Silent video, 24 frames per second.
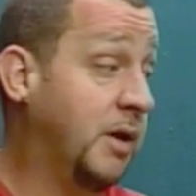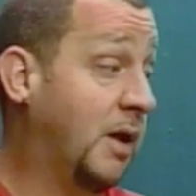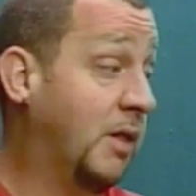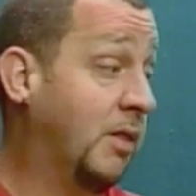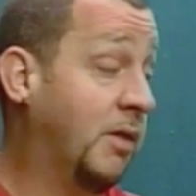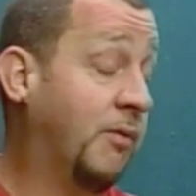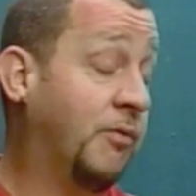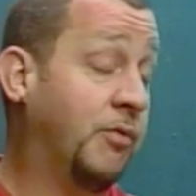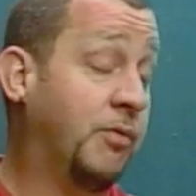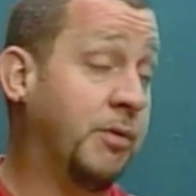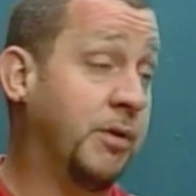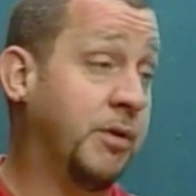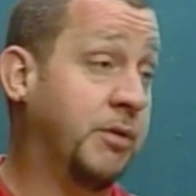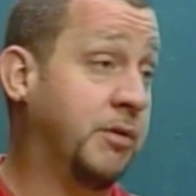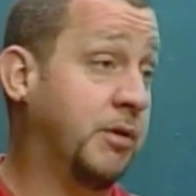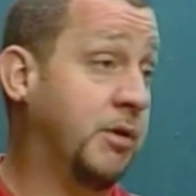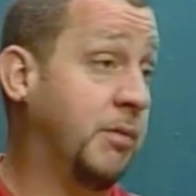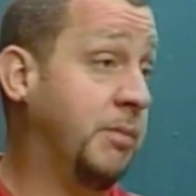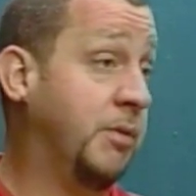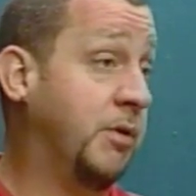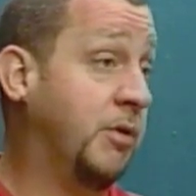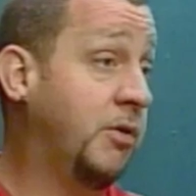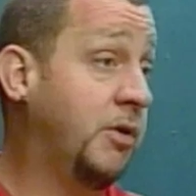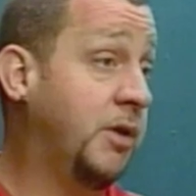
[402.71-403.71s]
I love this
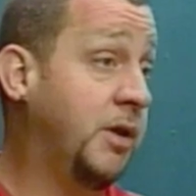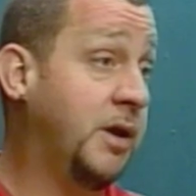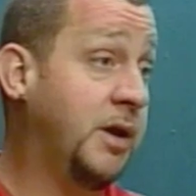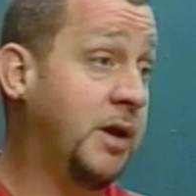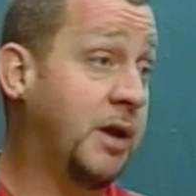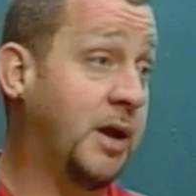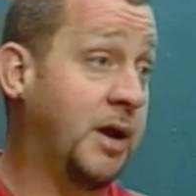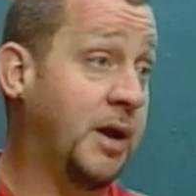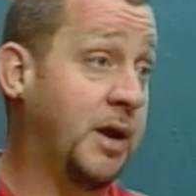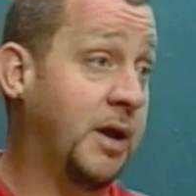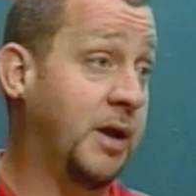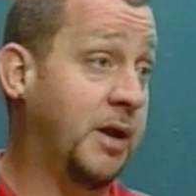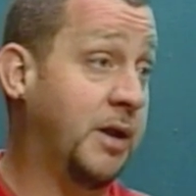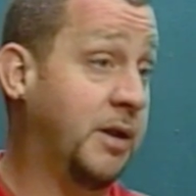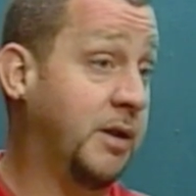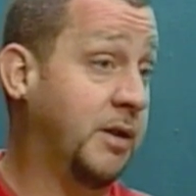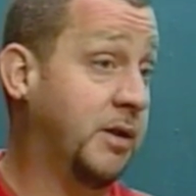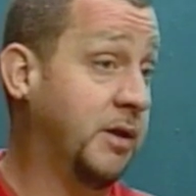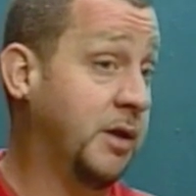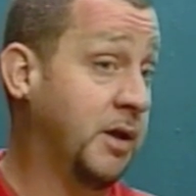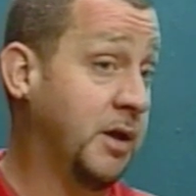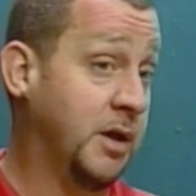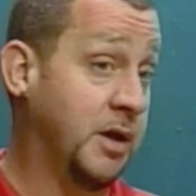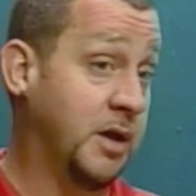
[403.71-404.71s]
community, and
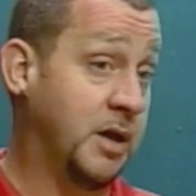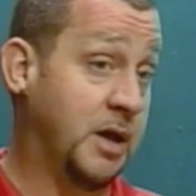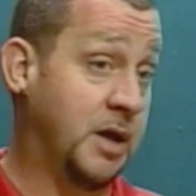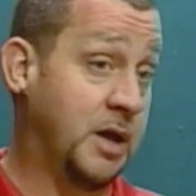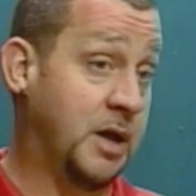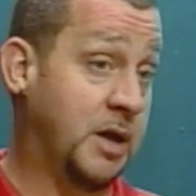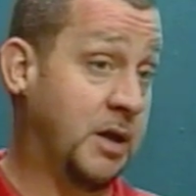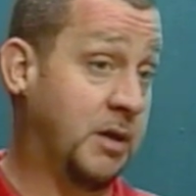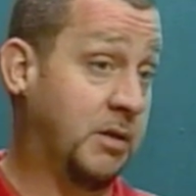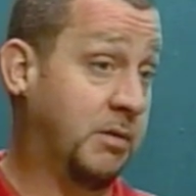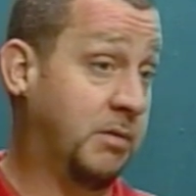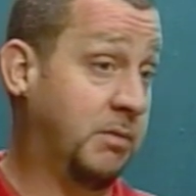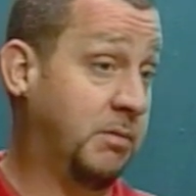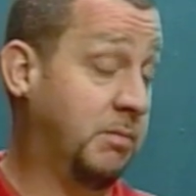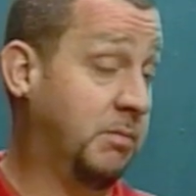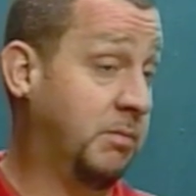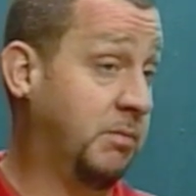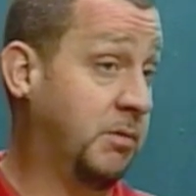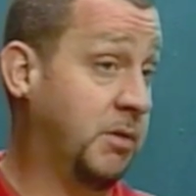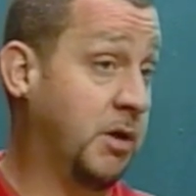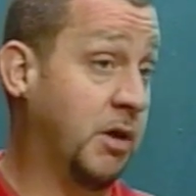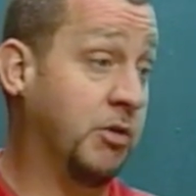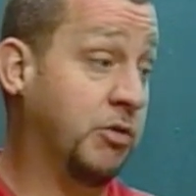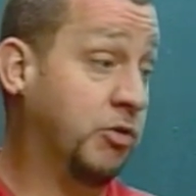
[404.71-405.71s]
it
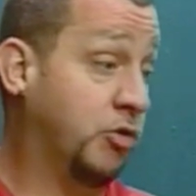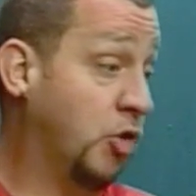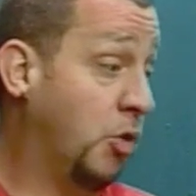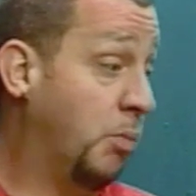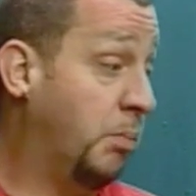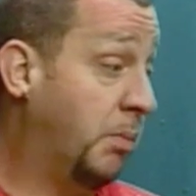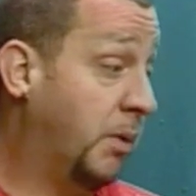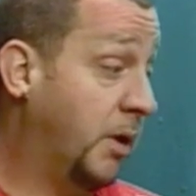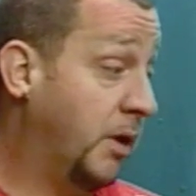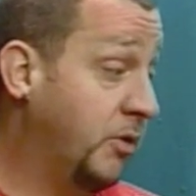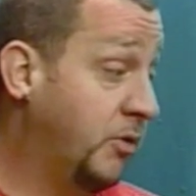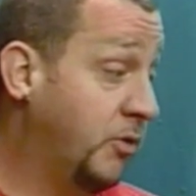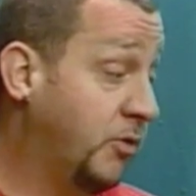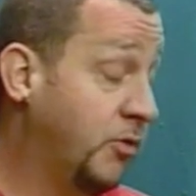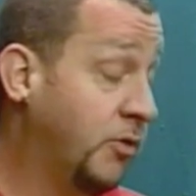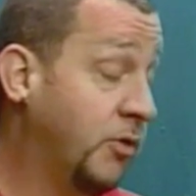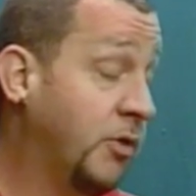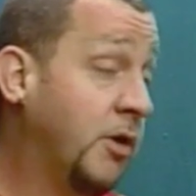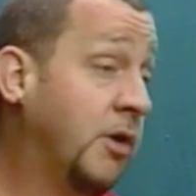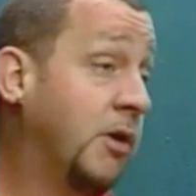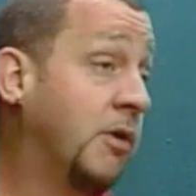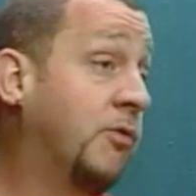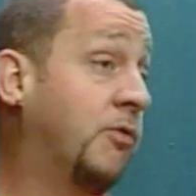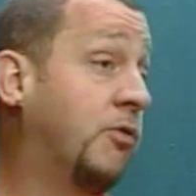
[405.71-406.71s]
does so much
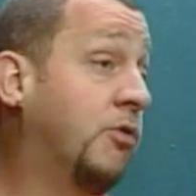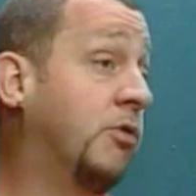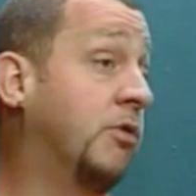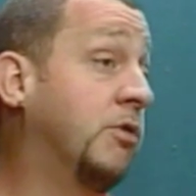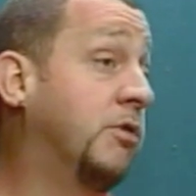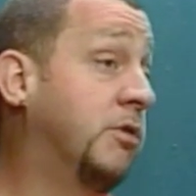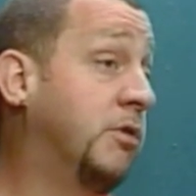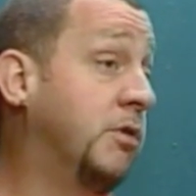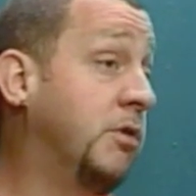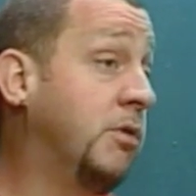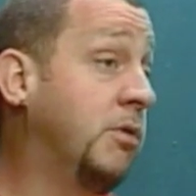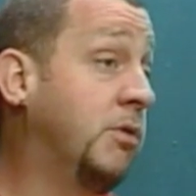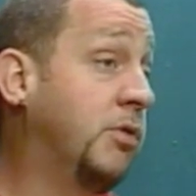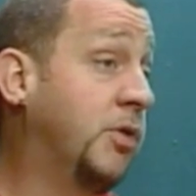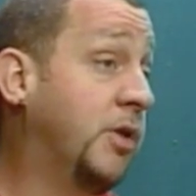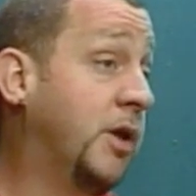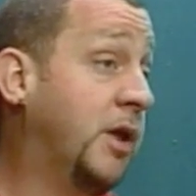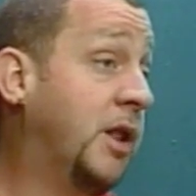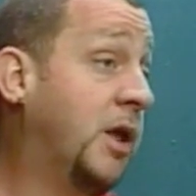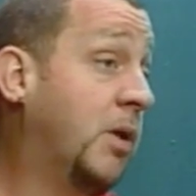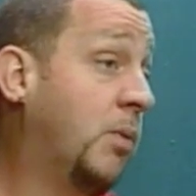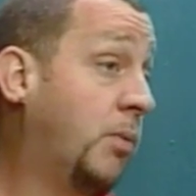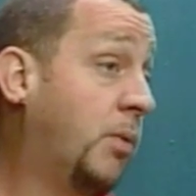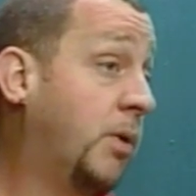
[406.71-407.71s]
for its youth,
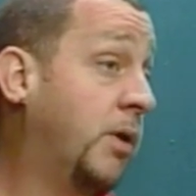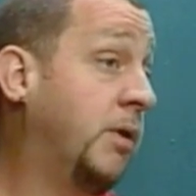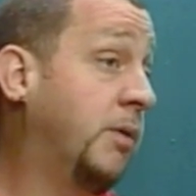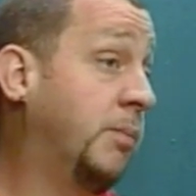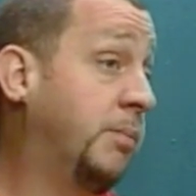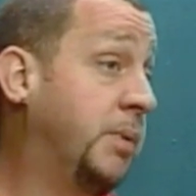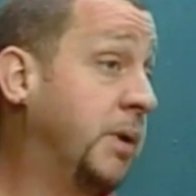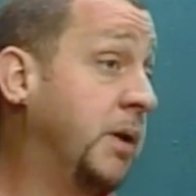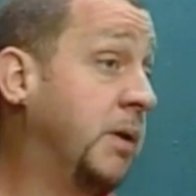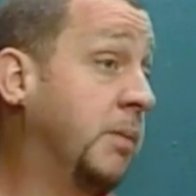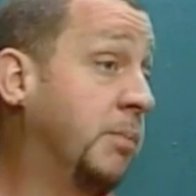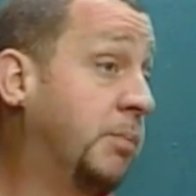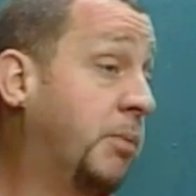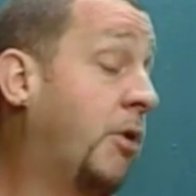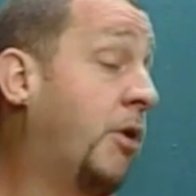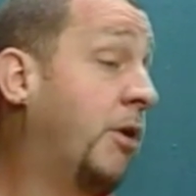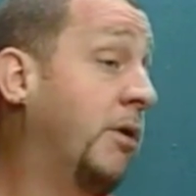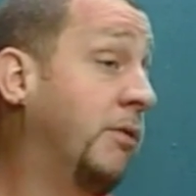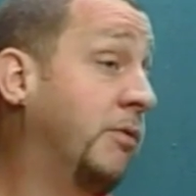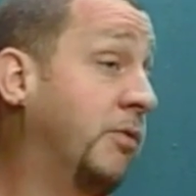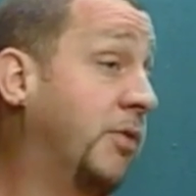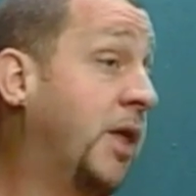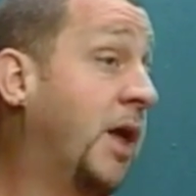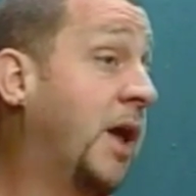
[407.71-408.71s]
and I want to be part
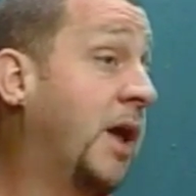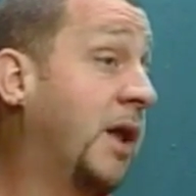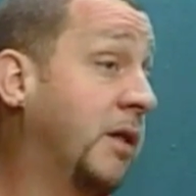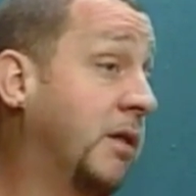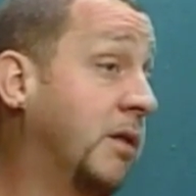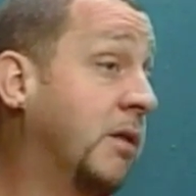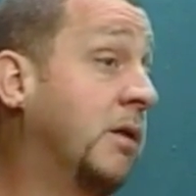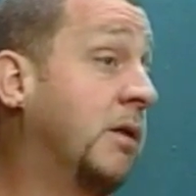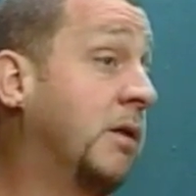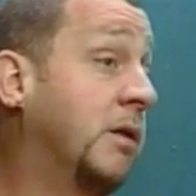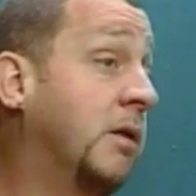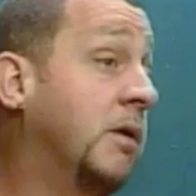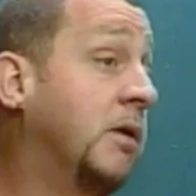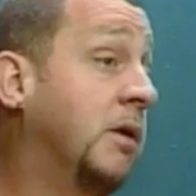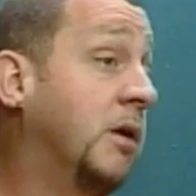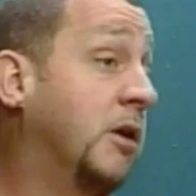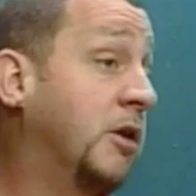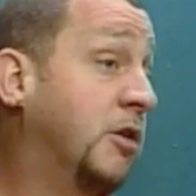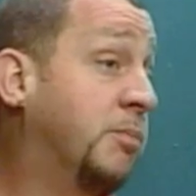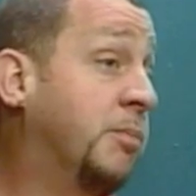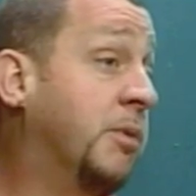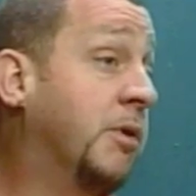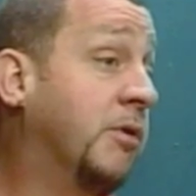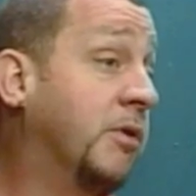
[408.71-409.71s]
of that
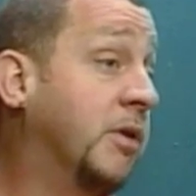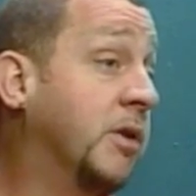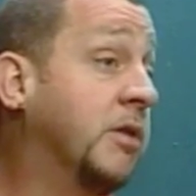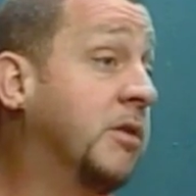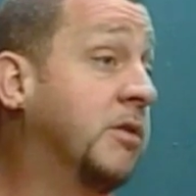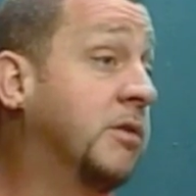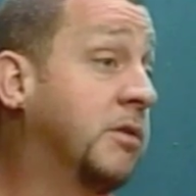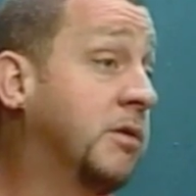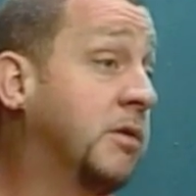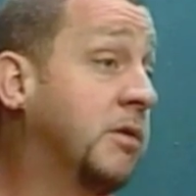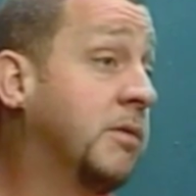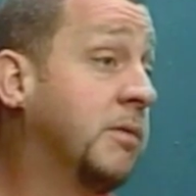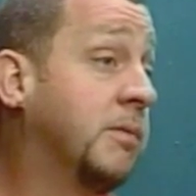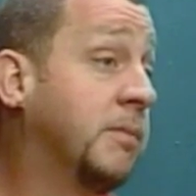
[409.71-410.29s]
experience.